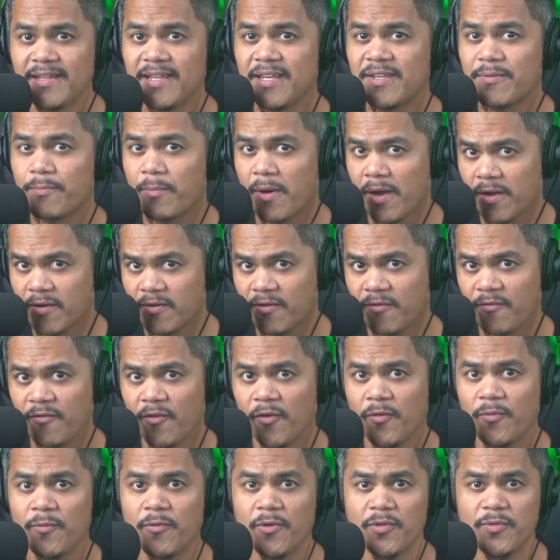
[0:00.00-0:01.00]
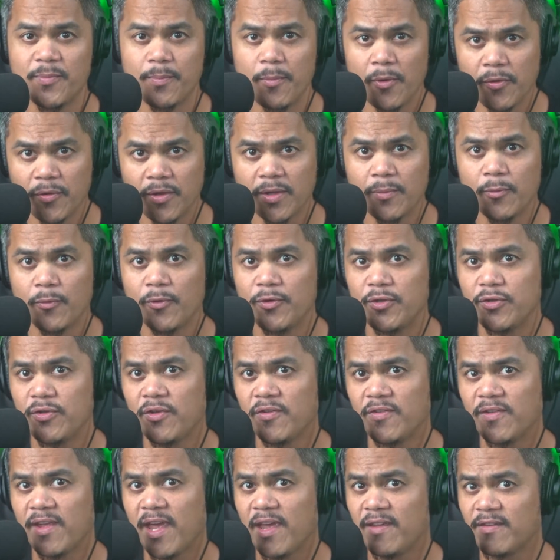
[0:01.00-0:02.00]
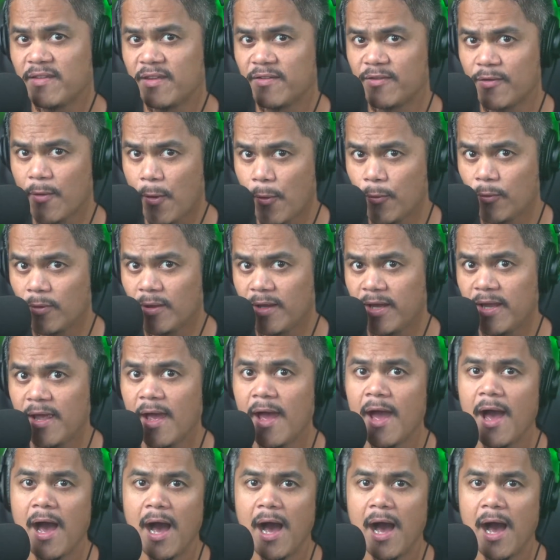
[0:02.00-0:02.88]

this microphone for spoken word use cases only.